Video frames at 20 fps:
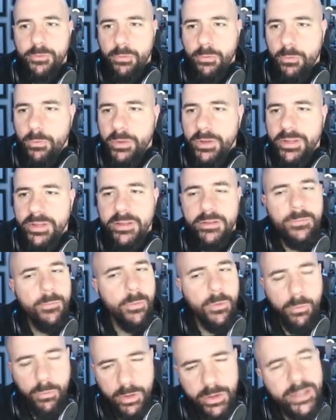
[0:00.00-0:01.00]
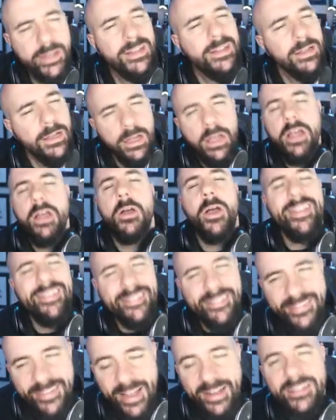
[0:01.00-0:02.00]
We're really
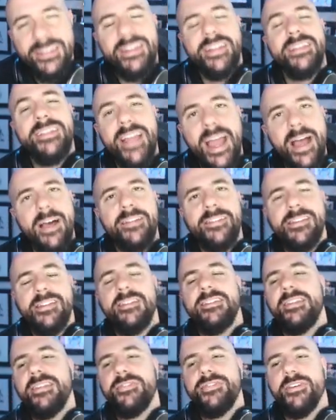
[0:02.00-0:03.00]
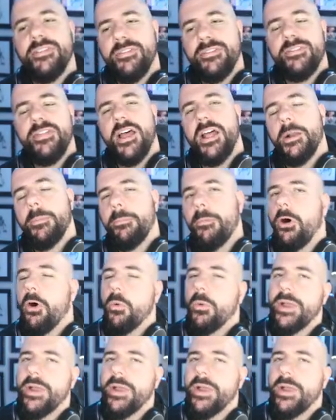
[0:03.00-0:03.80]
settling down to the defensive side of the ball.